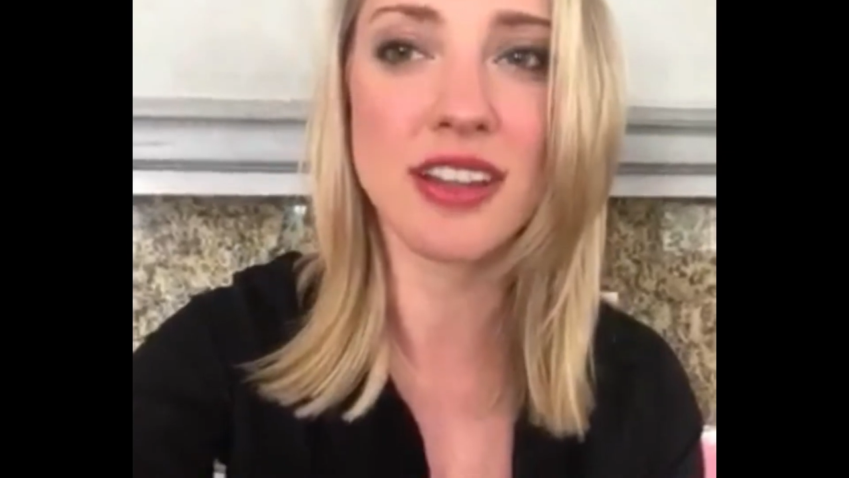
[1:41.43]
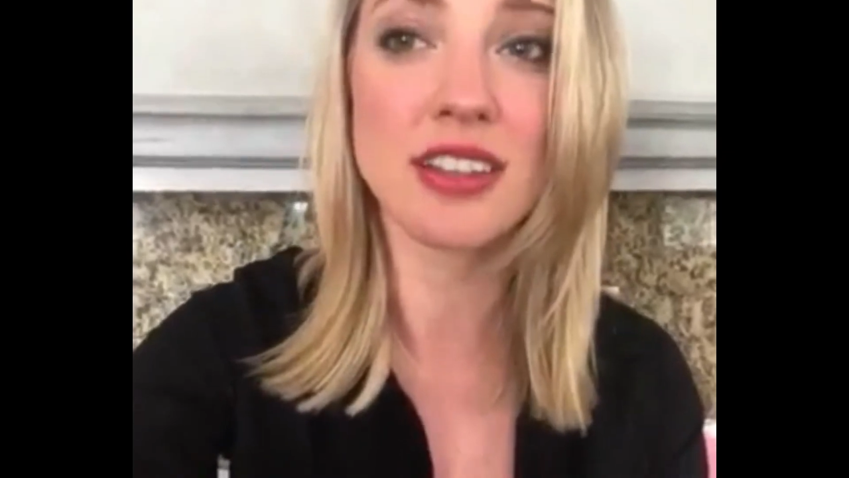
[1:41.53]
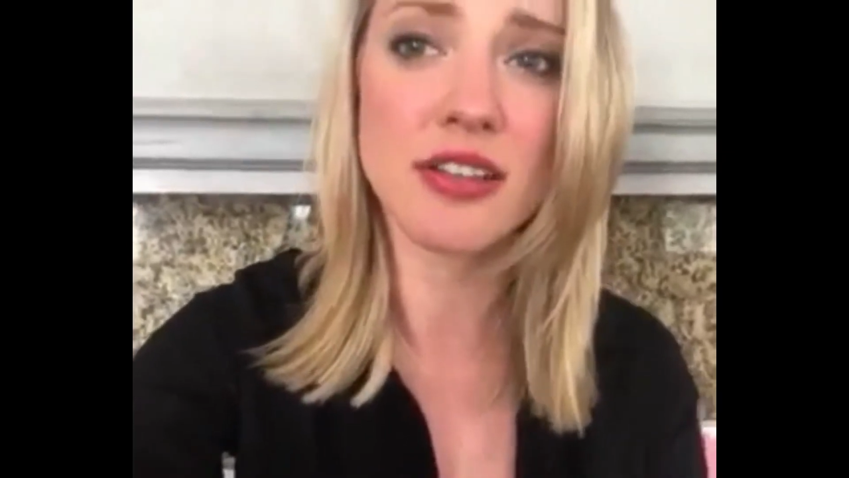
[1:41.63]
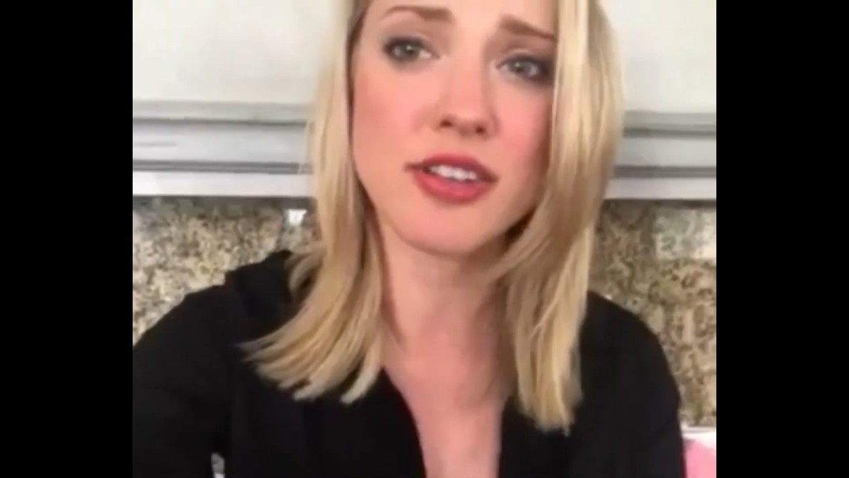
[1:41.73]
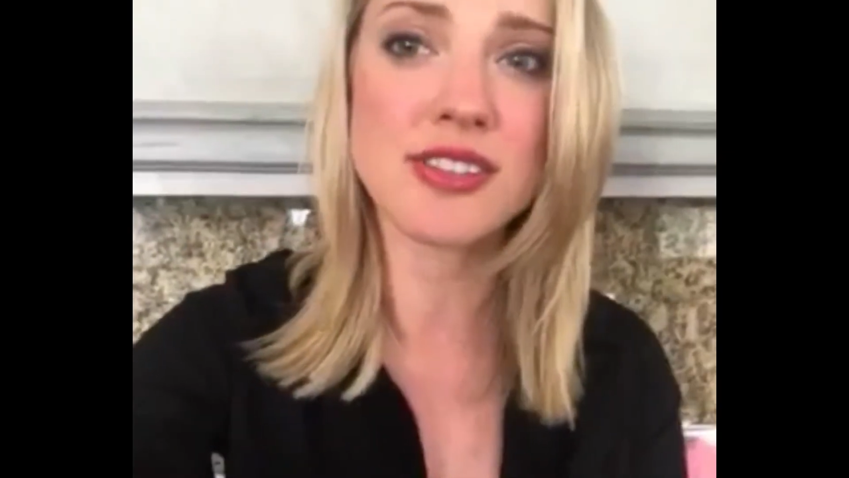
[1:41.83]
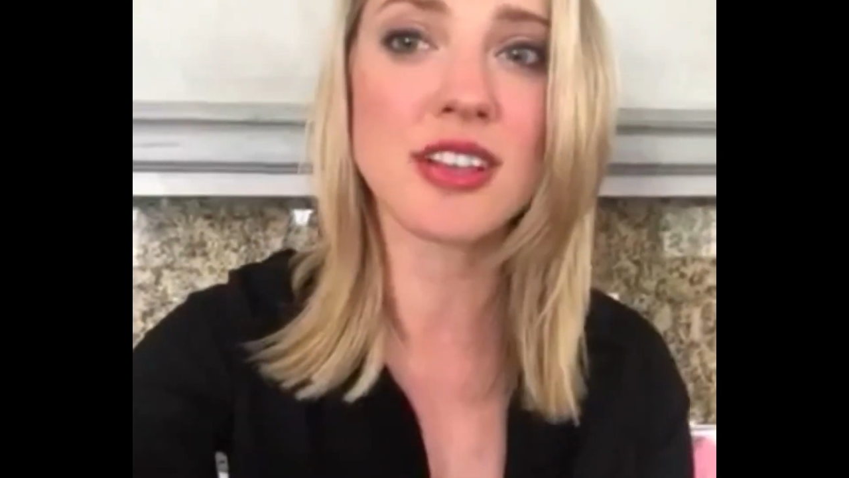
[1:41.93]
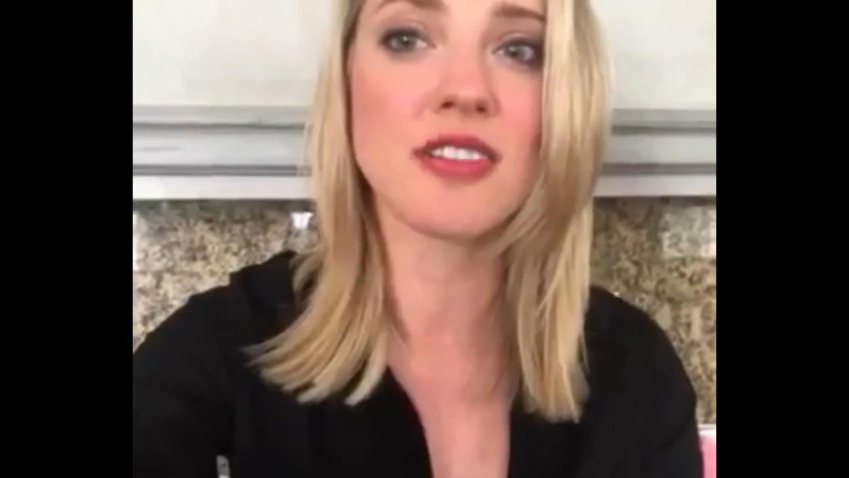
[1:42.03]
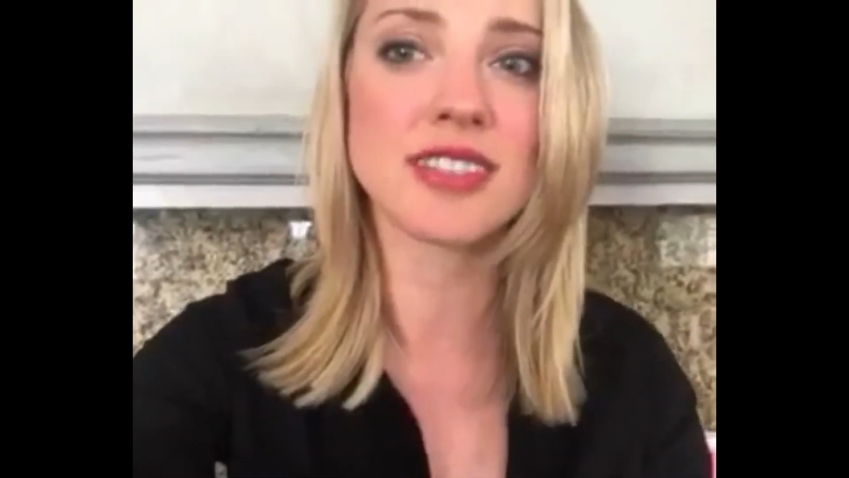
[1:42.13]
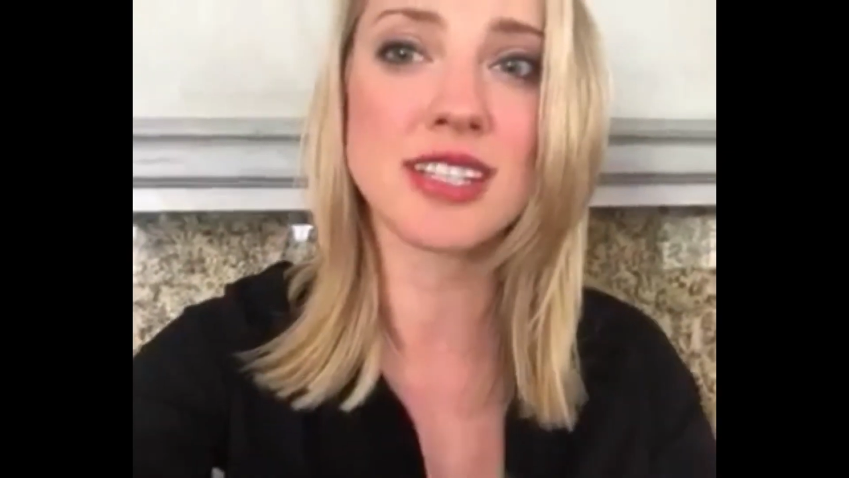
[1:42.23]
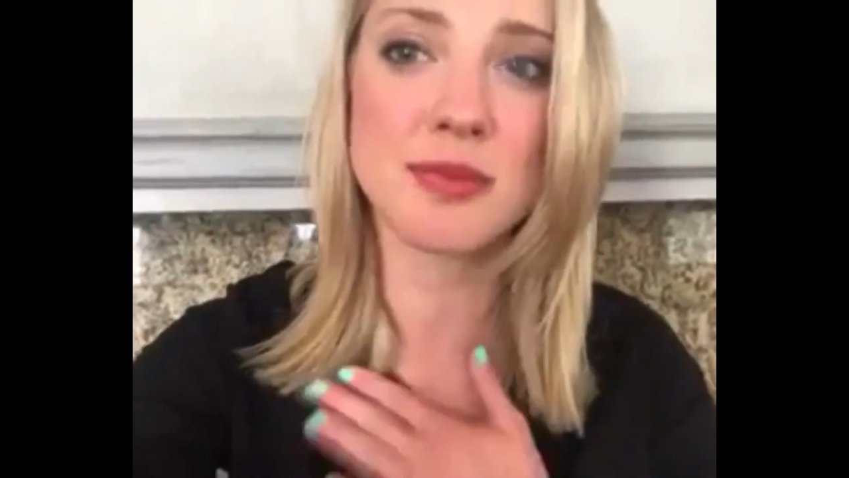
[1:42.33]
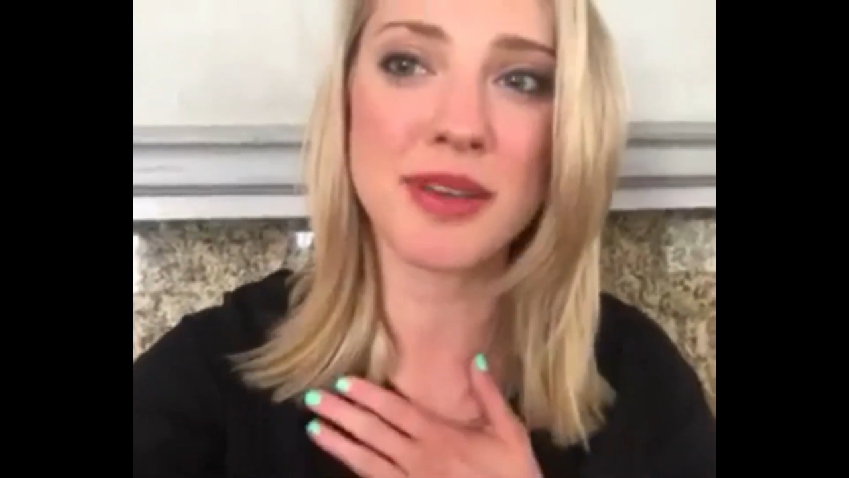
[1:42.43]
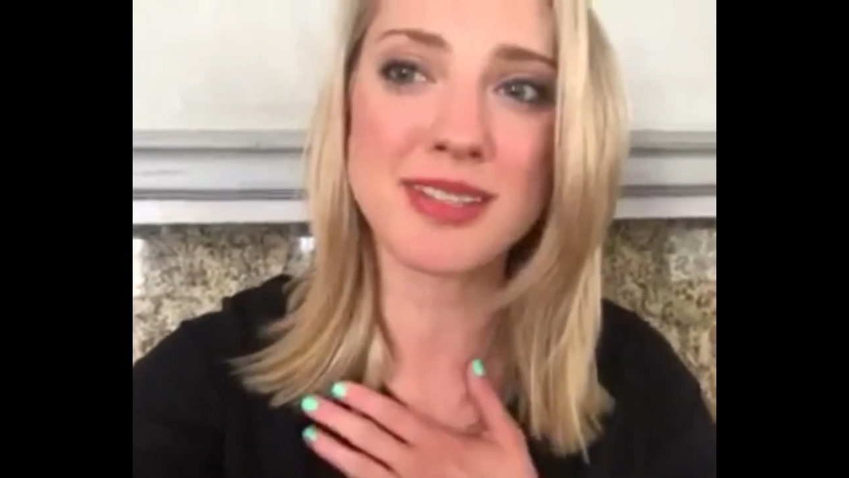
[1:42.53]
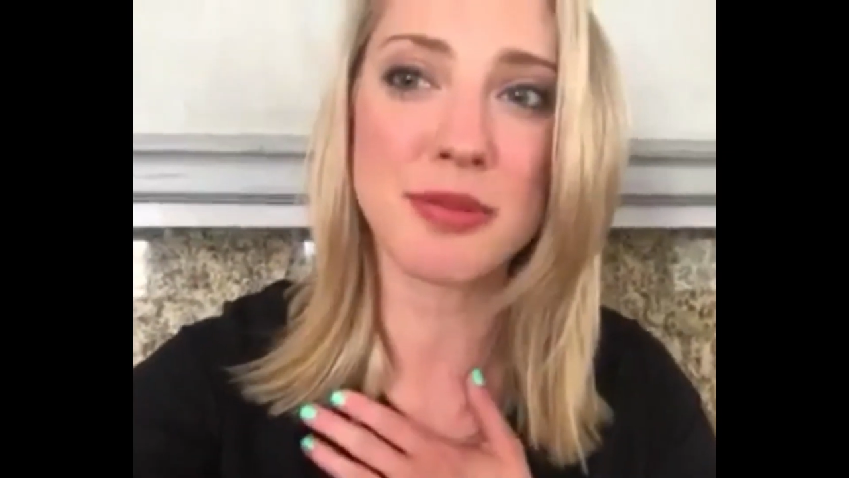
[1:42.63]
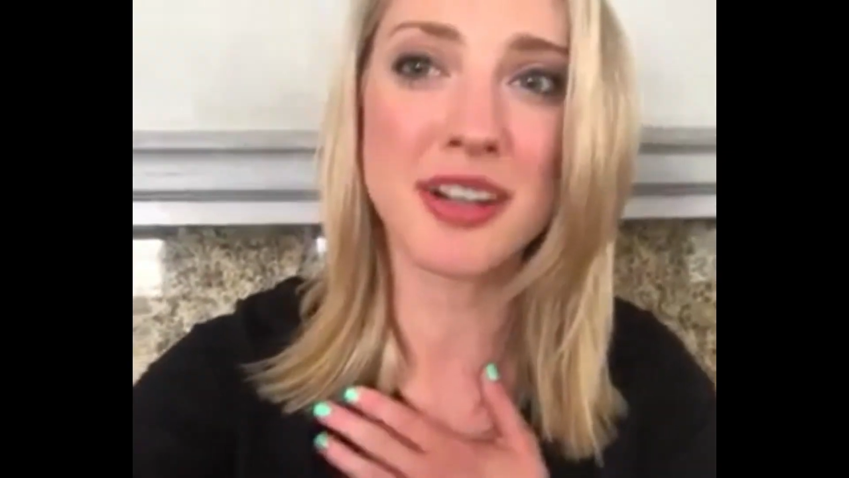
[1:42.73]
and love yourself. That's the best